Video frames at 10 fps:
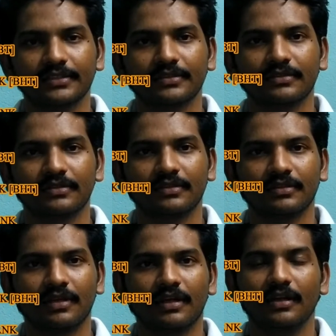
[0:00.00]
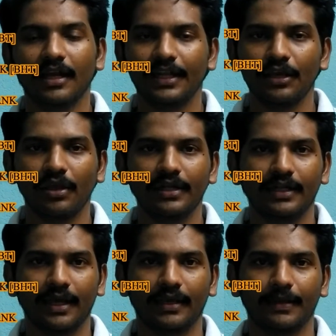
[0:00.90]
is dirty
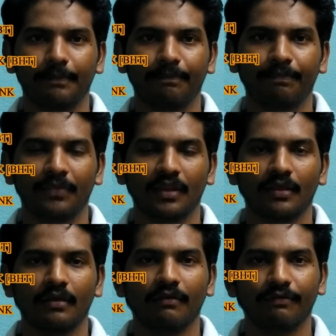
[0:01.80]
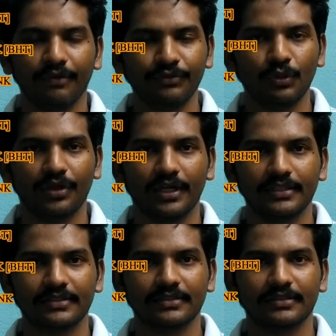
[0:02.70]
oil tank. Fifth one
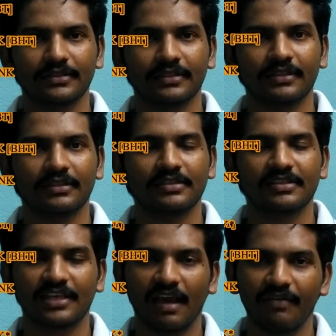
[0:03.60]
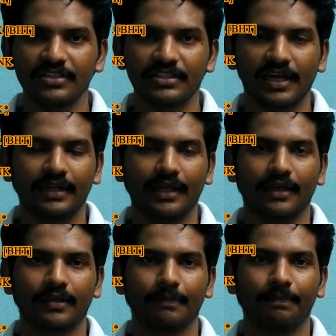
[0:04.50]
is scavenger
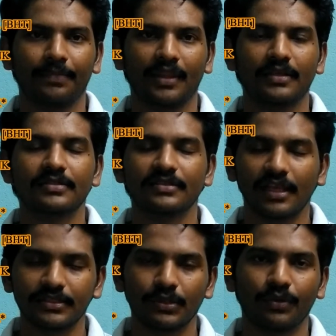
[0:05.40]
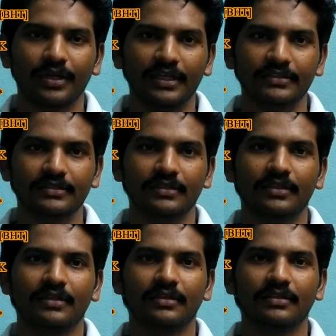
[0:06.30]
tank. Sixth one is
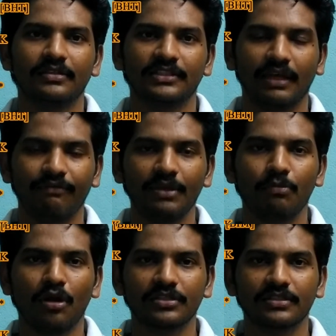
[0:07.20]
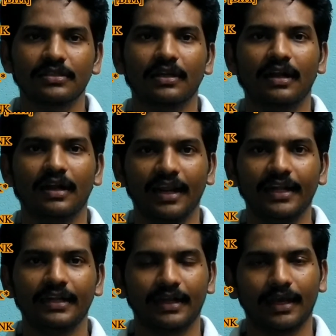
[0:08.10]
stuffing box
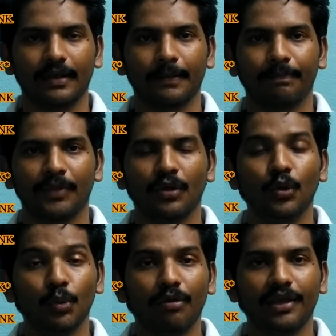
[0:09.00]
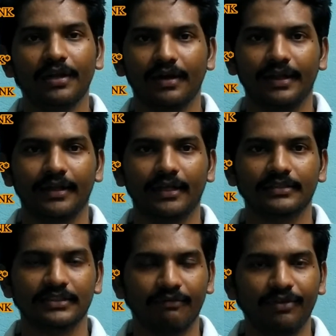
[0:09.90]
drain tank. Lube oil drain
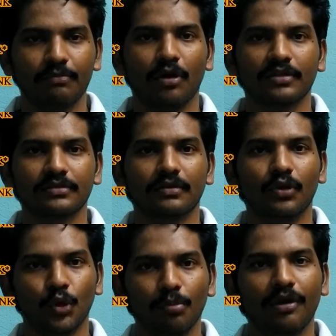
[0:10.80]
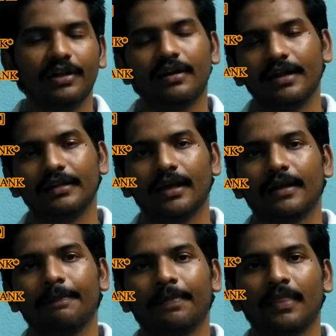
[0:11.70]
tank, stuffing box, lube oil drain
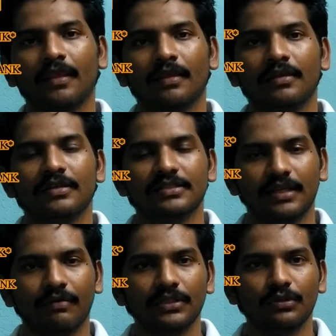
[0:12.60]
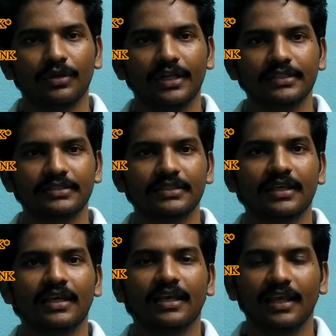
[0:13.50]
tank. Seventh one
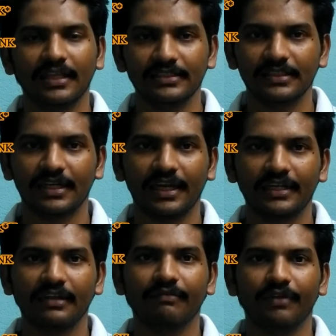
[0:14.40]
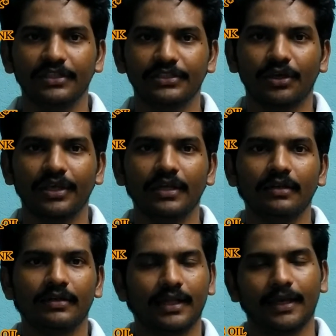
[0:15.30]
is incinerator waste
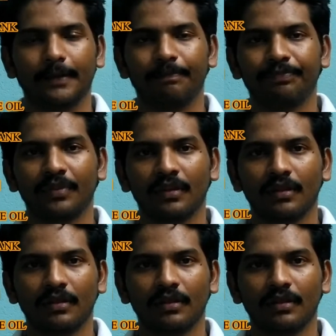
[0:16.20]
oil tank.